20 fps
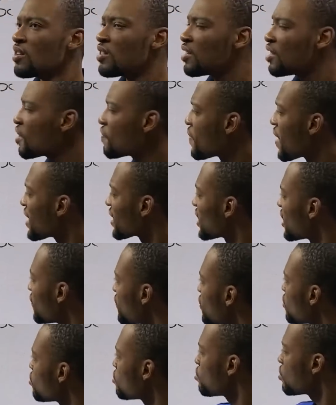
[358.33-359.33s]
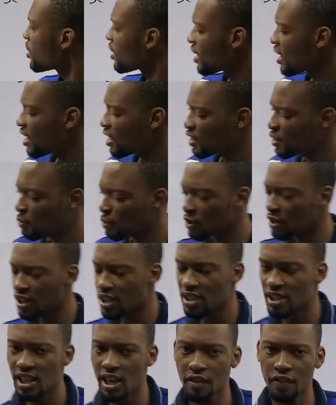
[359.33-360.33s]
If I give you
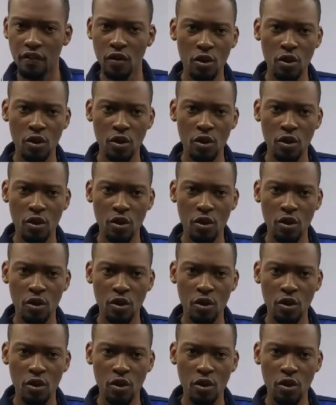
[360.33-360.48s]
exponential